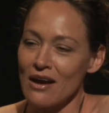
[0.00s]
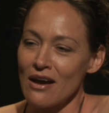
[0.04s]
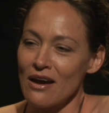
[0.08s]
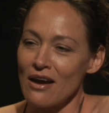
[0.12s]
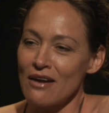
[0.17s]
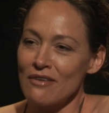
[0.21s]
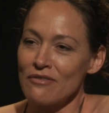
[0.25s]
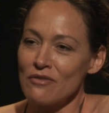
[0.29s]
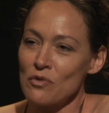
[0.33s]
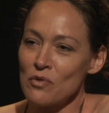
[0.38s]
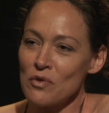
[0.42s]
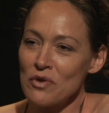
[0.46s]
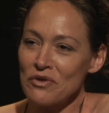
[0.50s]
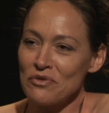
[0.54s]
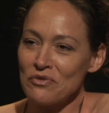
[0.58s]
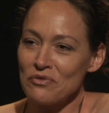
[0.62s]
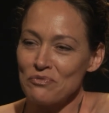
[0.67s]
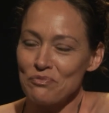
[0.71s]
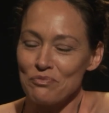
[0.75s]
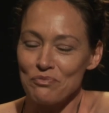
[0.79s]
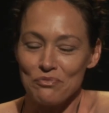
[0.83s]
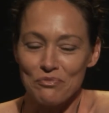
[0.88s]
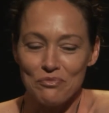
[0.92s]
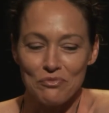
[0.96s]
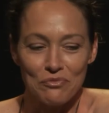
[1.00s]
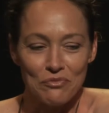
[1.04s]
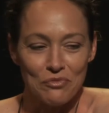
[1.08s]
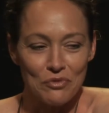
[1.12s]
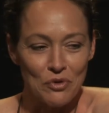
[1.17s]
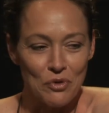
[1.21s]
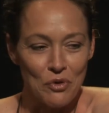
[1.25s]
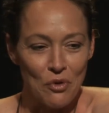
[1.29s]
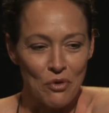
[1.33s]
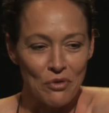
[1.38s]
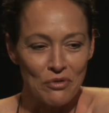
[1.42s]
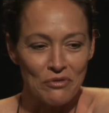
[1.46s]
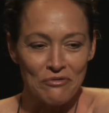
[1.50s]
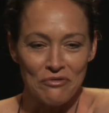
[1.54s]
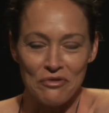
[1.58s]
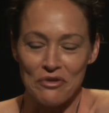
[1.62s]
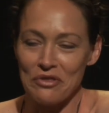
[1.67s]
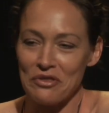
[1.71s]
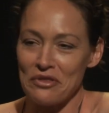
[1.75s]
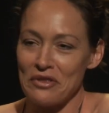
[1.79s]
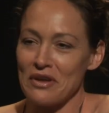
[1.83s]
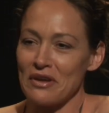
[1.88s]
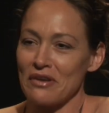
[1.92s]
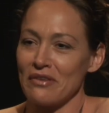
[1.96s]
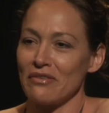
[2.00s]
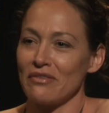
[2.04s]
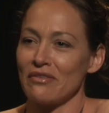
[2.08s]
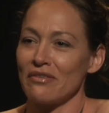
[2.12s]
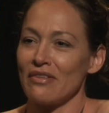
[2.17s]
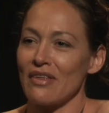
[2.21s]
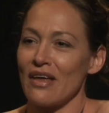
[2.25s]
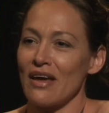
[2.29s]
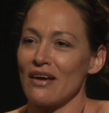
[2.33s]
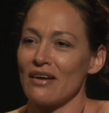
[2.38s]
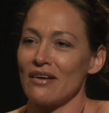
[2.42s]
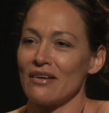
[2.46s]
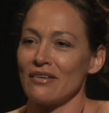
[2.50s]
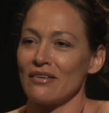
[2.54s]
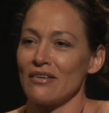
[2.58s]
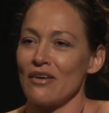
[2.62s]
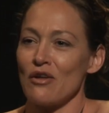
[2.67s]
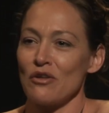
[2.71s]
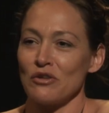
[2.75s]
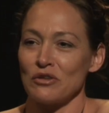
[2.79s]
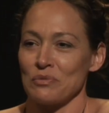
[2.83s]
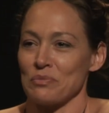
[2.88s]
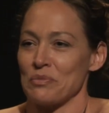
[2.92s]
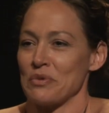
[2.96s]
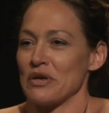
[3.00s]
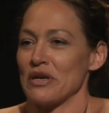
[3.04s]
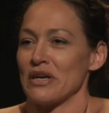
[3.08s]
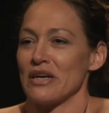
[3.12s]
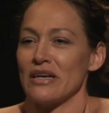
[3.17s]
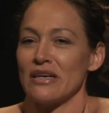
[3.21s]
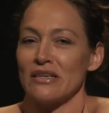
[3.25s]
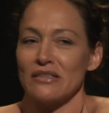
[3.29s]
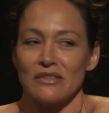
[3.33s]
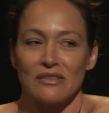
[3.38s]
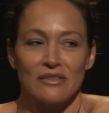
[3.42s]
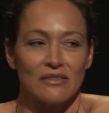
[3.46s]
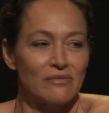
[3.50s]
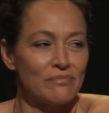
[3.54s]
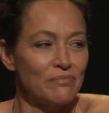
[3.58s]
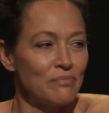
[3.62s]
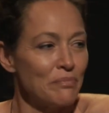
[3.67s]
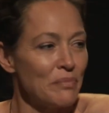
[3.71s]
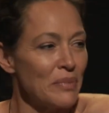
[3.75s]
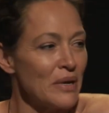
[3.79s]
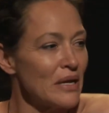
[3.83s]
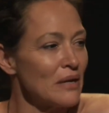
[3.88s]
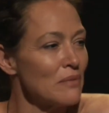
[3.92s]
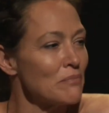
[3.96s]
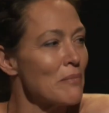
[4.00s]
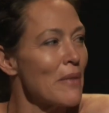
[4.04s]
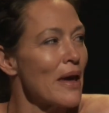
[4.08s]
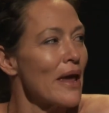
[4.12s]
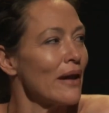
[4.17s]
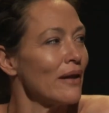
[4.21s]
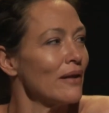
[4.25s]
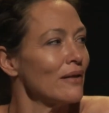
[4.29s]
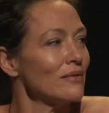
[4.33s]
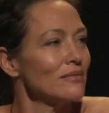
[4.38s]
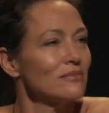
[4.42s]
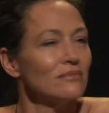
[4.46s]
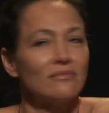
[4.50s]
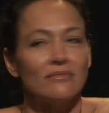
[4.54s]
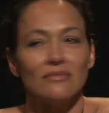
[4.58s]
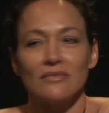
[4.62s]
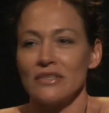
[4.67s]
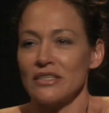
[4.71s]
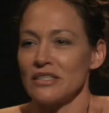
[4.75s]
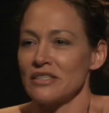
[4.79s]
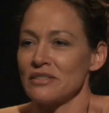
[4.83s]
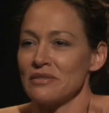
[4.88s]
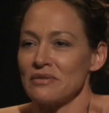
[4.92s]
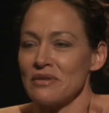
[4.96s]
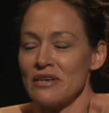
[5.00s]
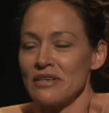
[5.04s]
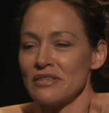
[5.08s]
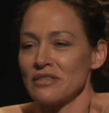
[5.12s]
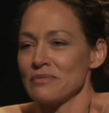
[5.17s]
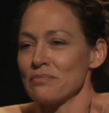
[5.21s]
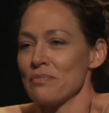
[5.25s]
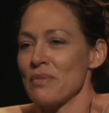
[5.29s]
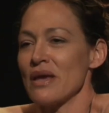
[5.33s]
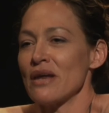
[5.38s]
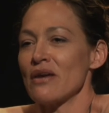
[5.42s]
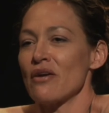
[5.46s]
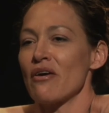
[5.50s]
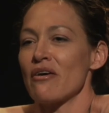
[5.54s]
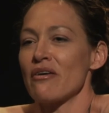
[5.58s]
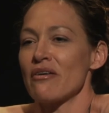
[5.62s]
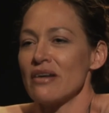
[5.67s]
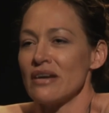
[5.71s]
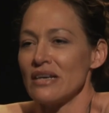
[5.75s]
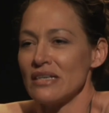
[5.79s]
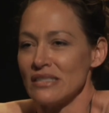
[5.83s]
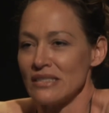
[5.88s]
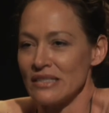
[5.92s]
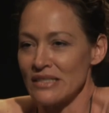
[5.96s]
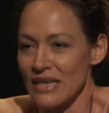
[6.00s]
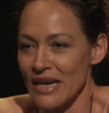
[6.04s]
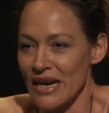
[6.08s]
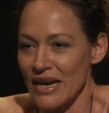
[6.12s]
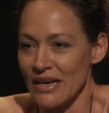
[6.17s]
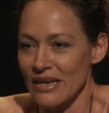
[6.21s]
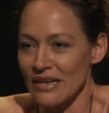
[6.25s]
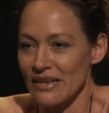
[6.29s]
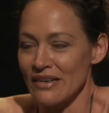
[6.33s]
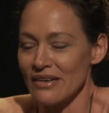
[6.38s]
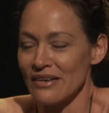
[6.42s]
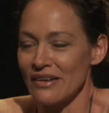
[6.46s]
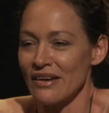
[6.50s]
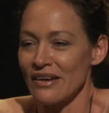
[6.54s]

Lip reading: gone for things that ultimately it's been men. It's men orientated